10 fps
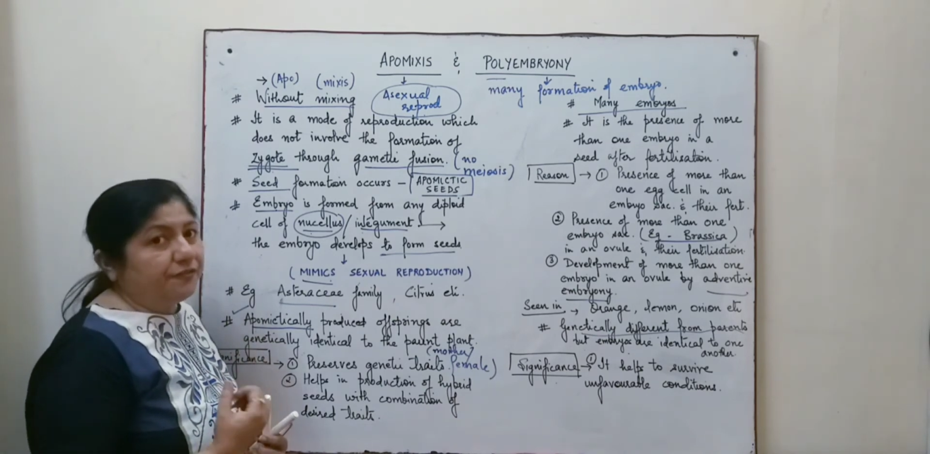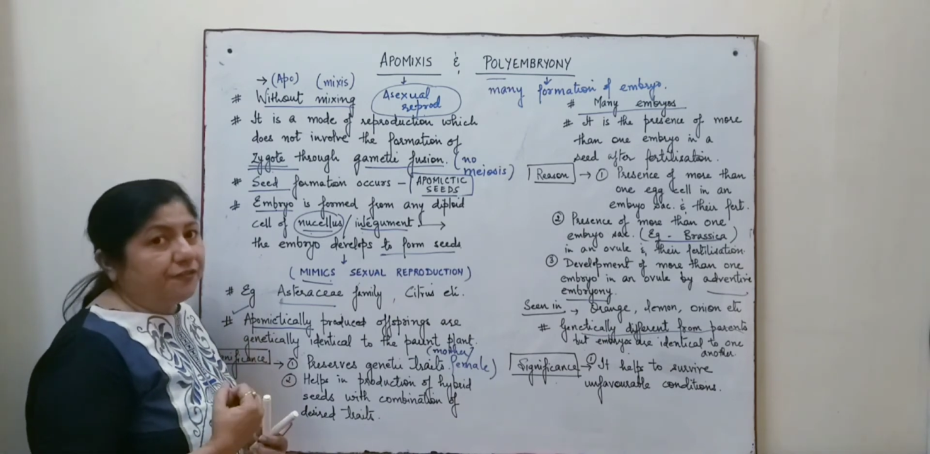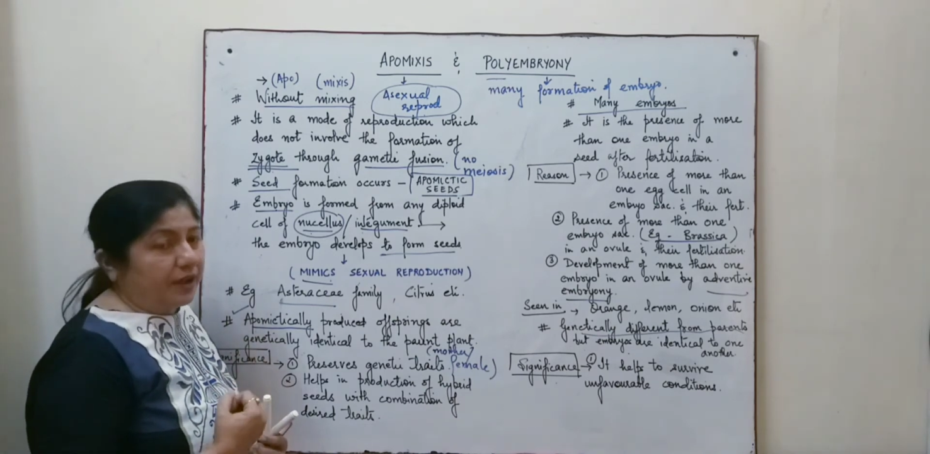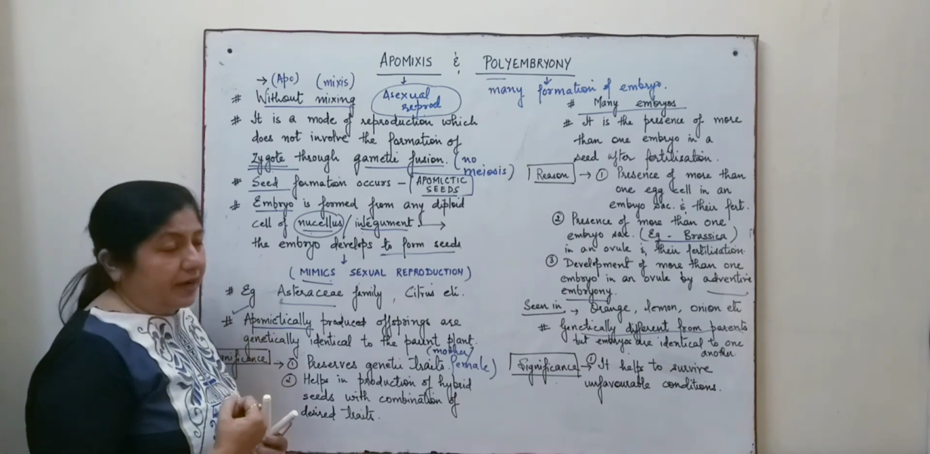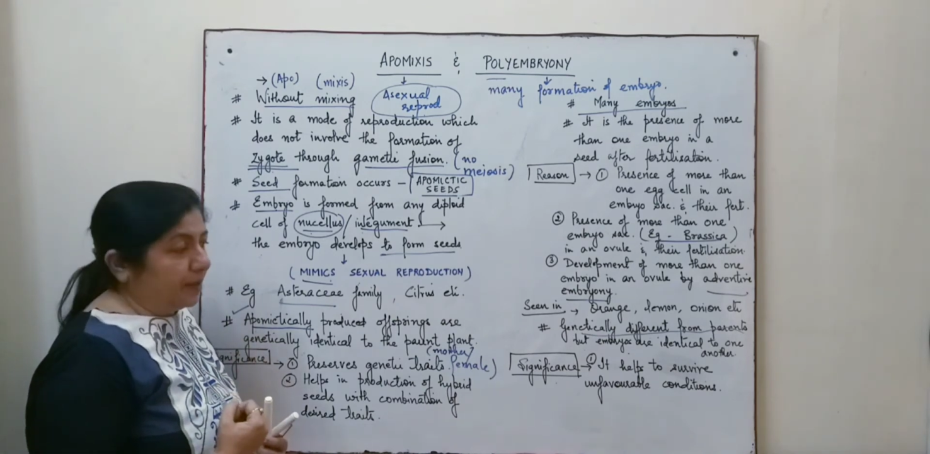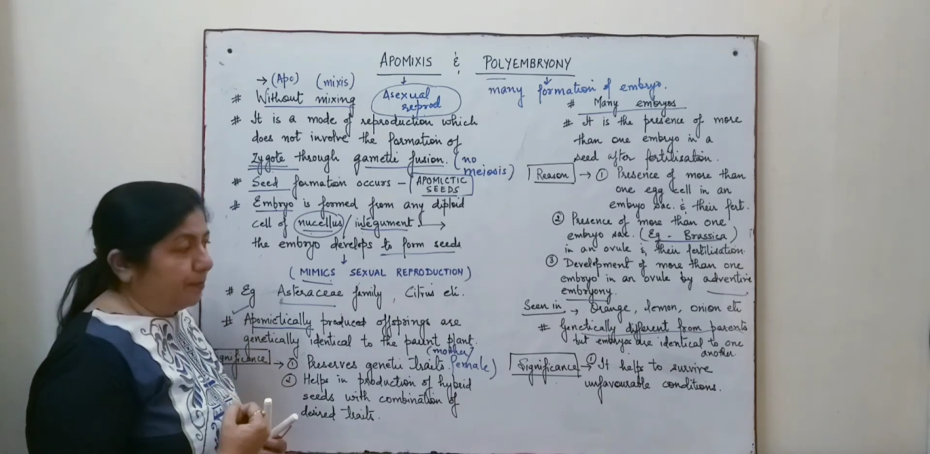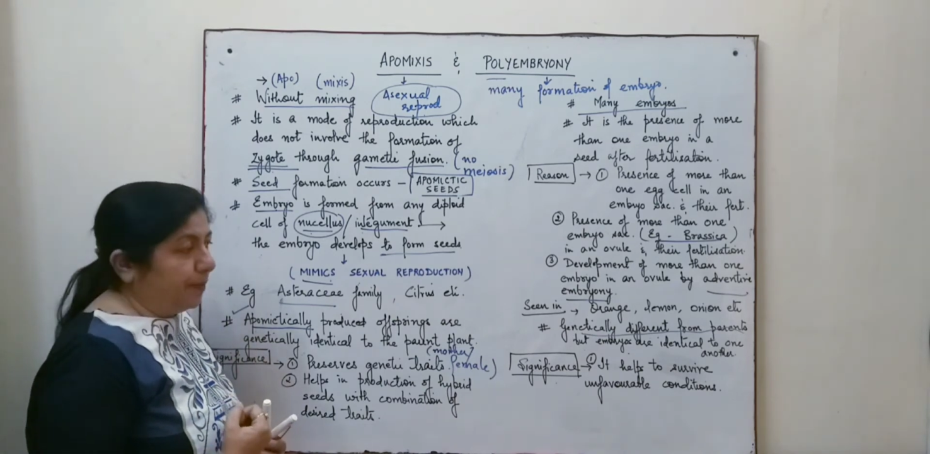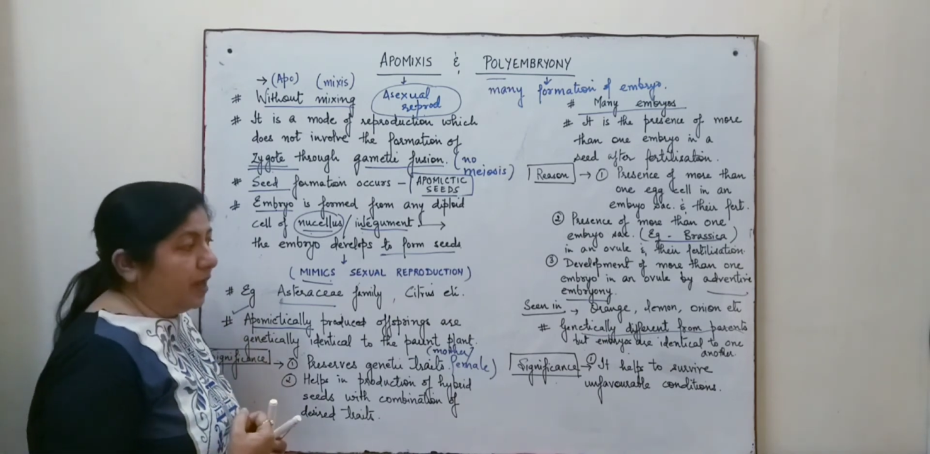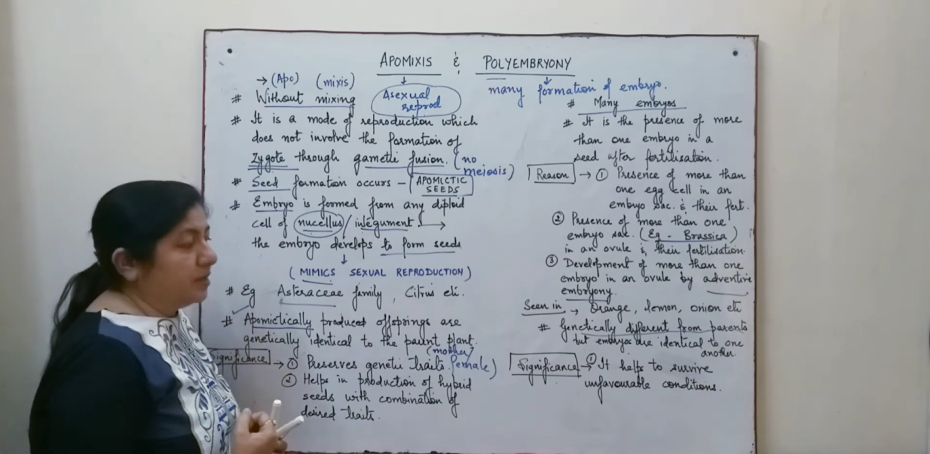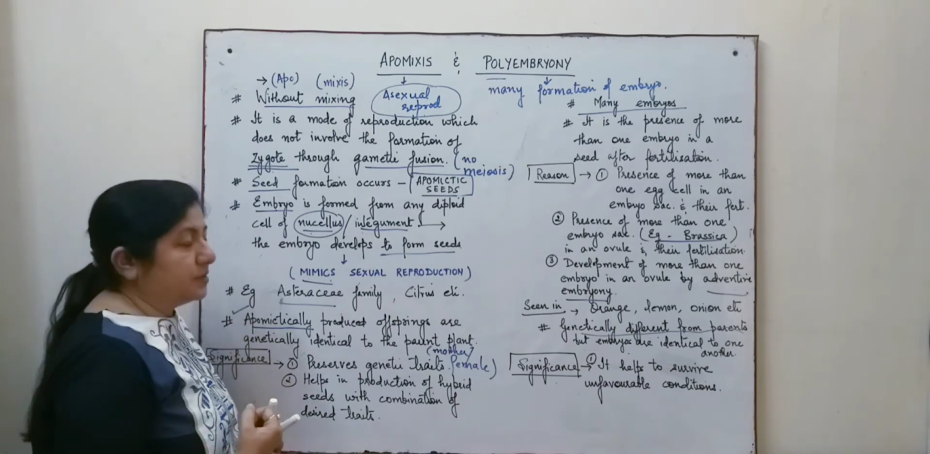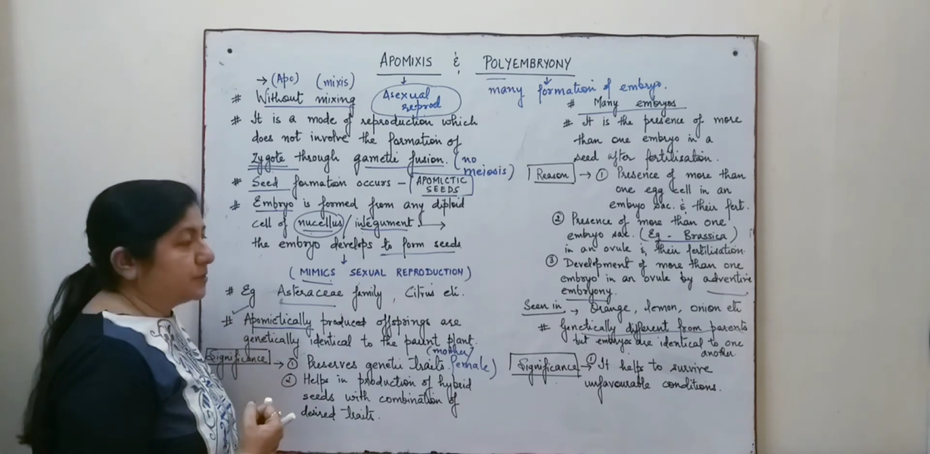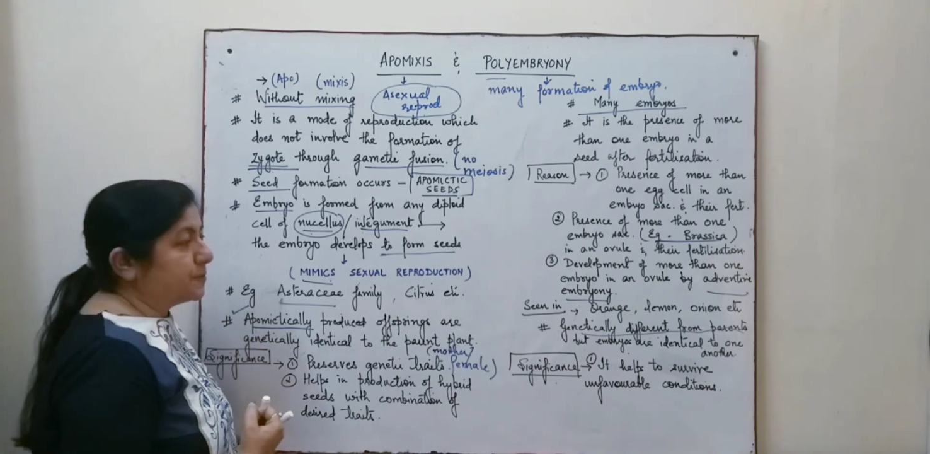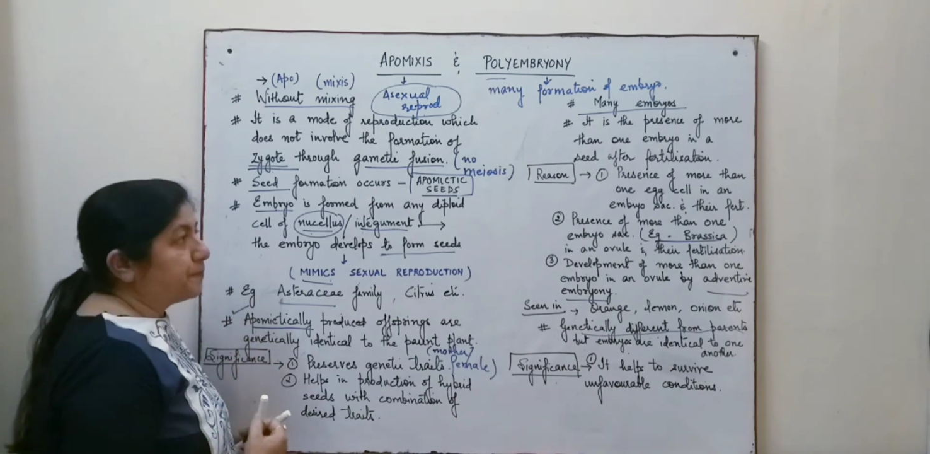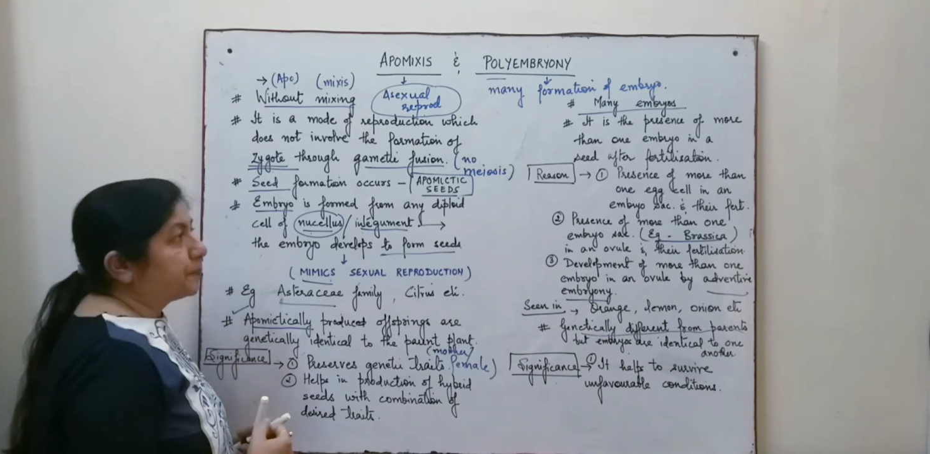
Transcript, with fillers: flowering plants.